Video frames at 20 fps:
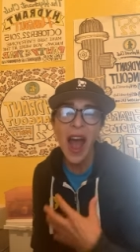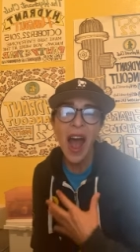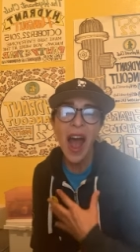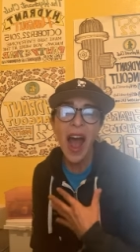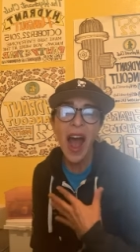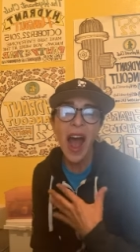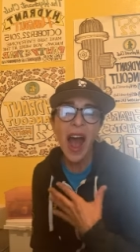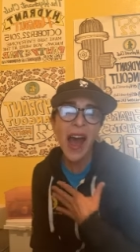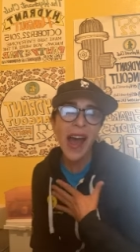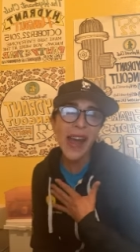
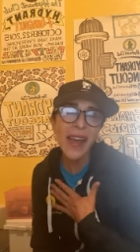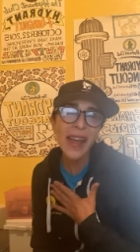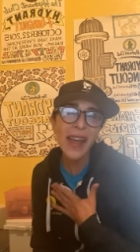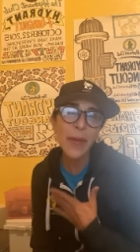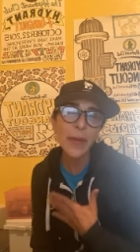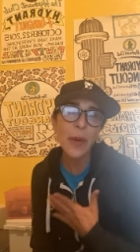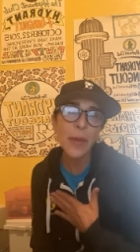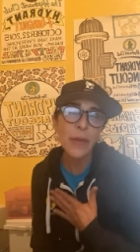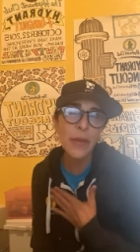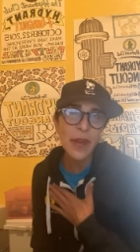I
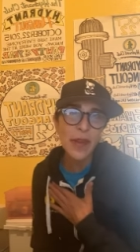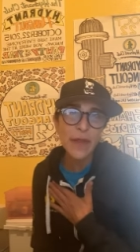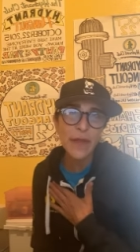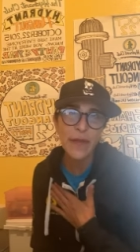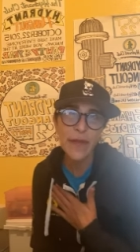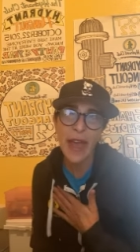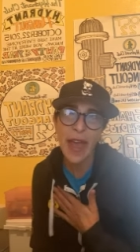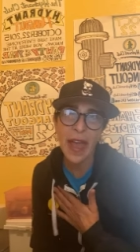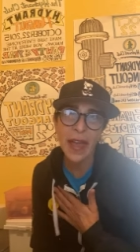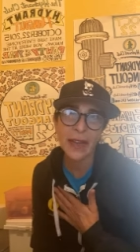am a big
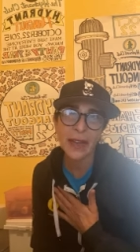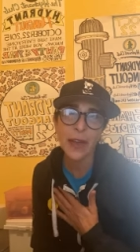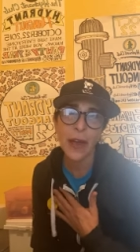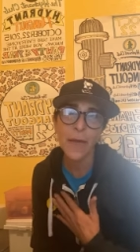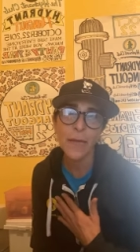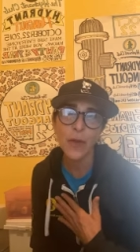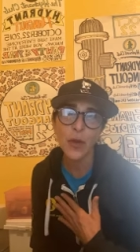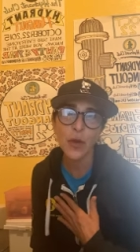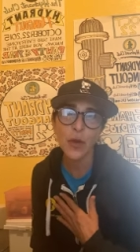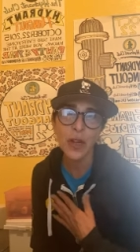fan
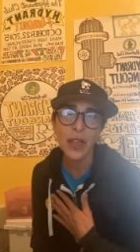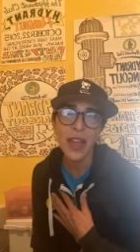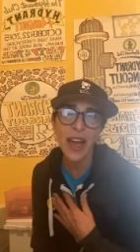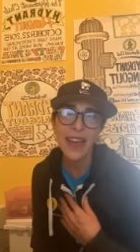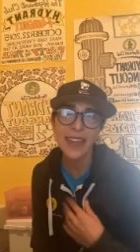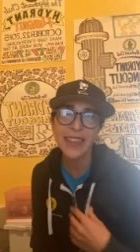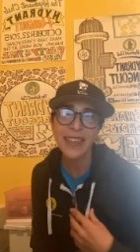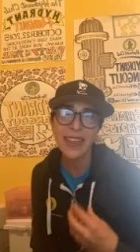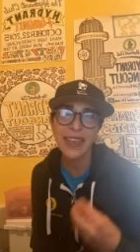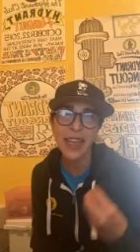of
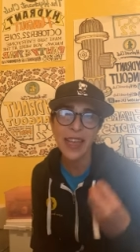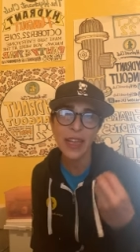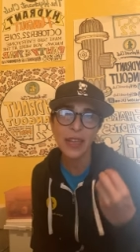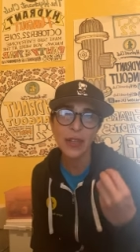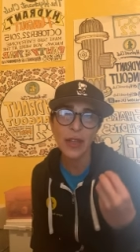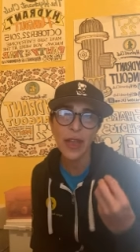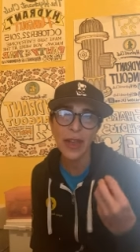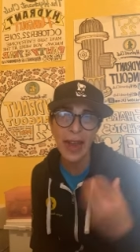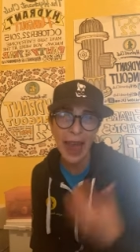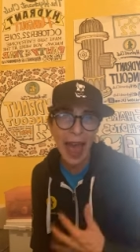utilizing
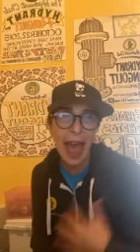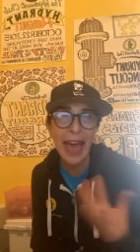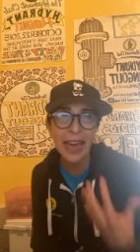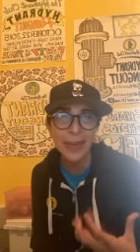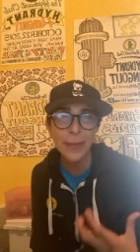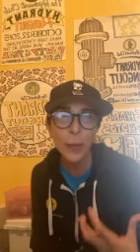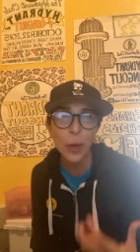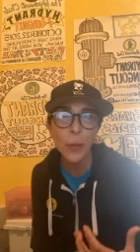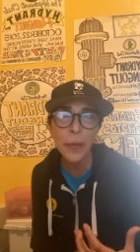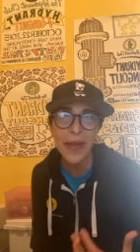a, an
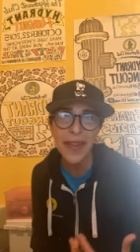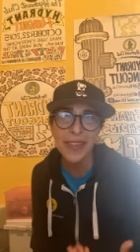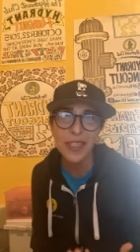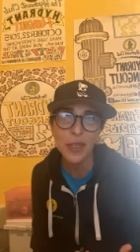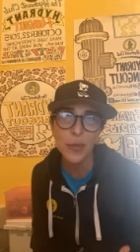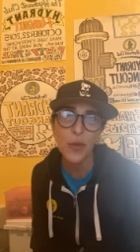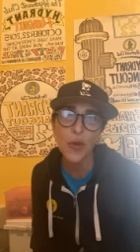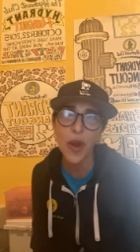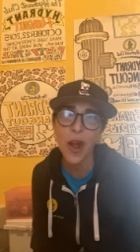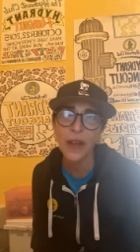animal
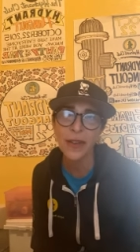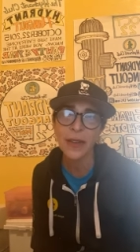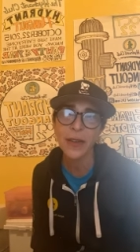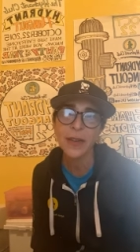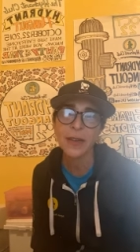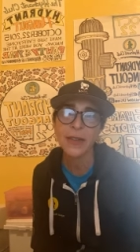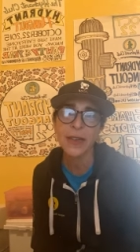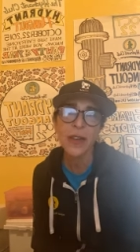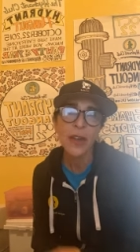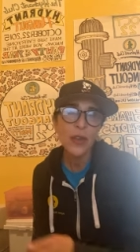based
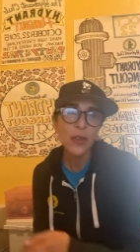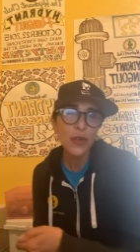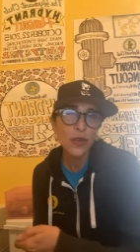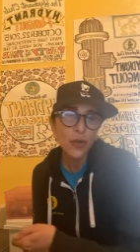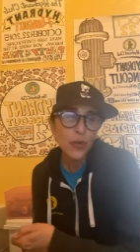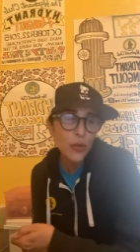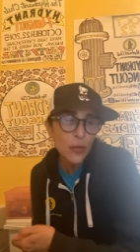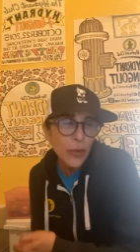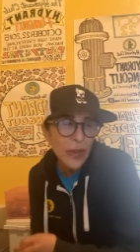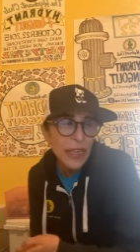product
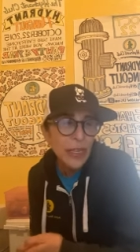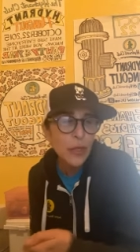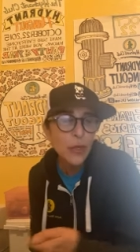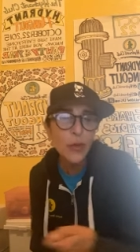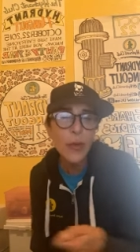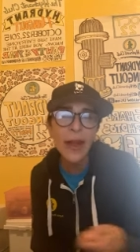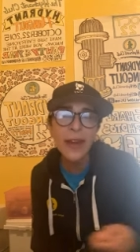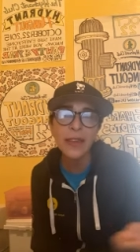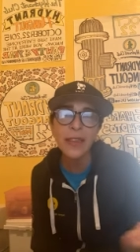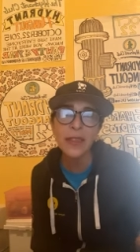to
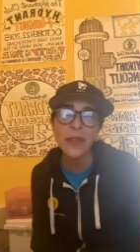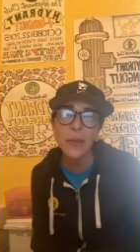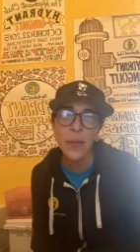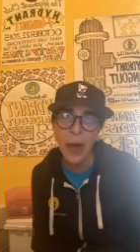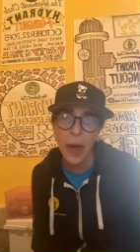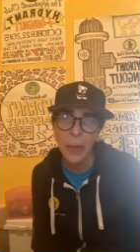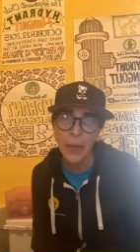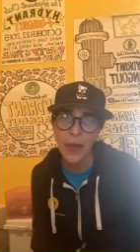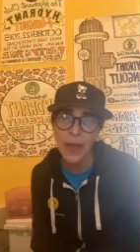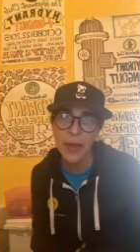redirect the
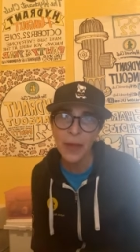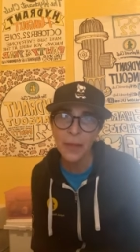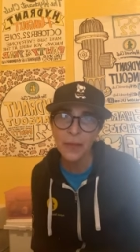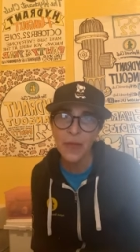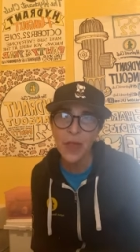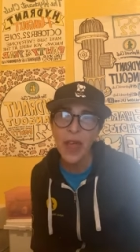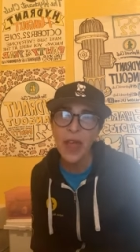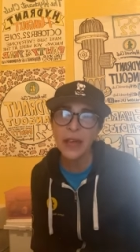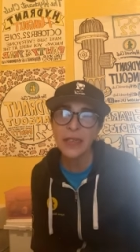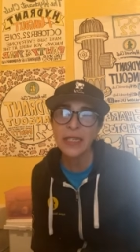puppy
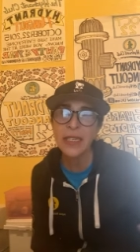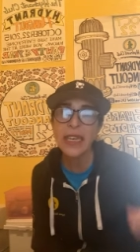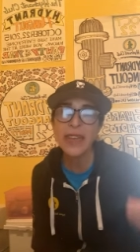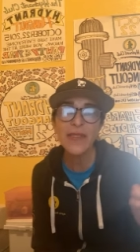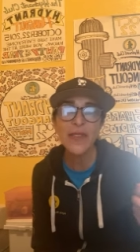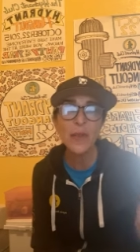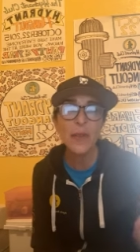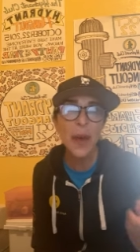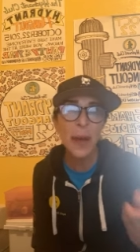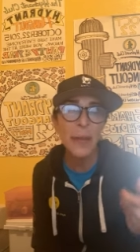and to
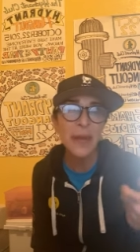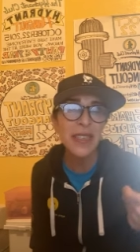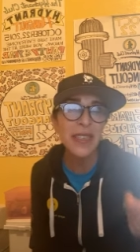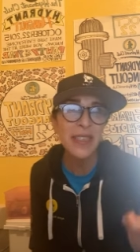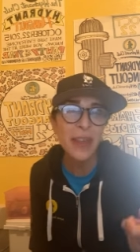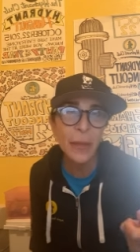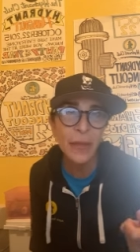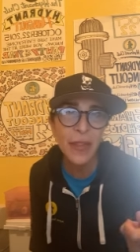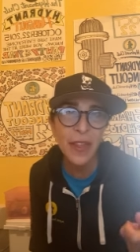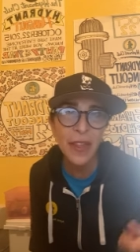give the puppy
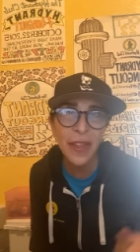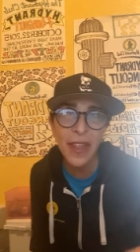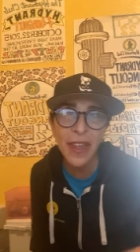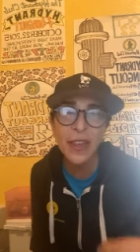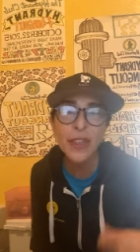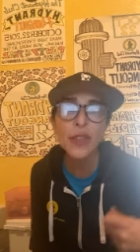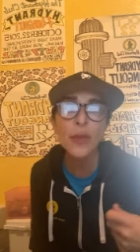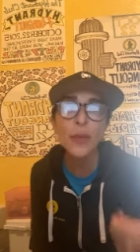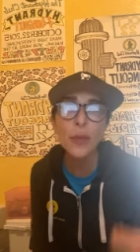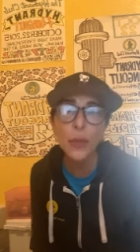something
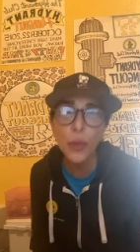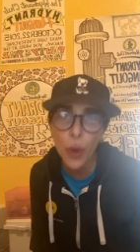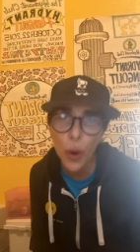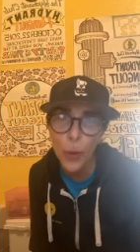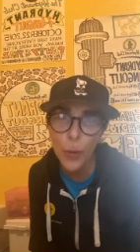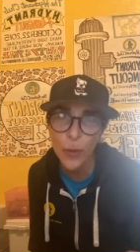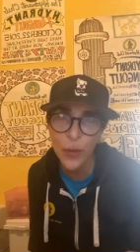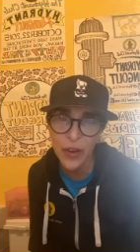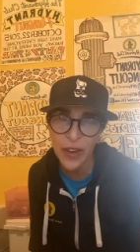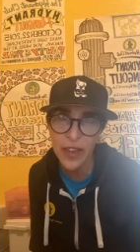that is
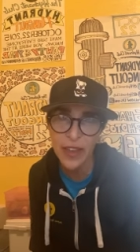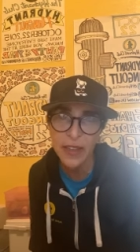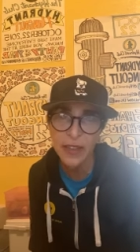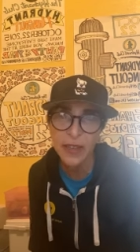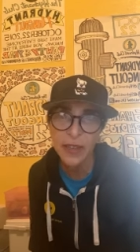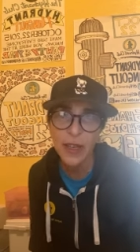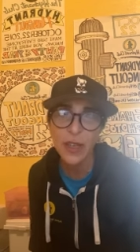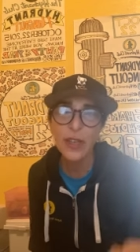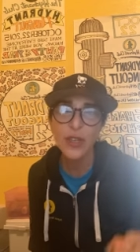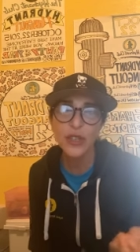
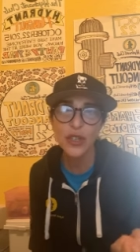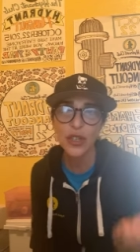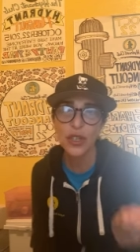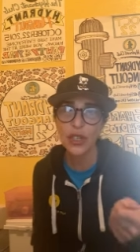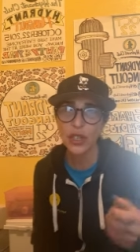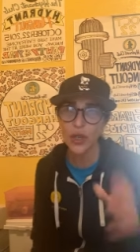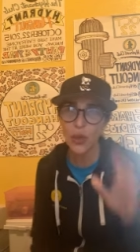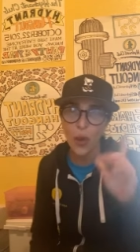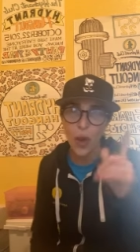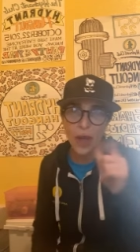appropriate to
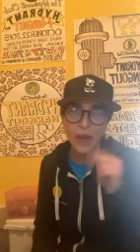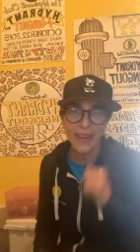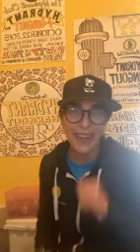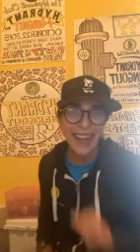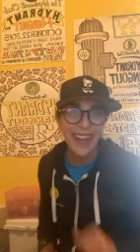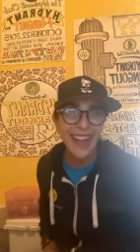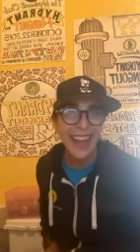chew on.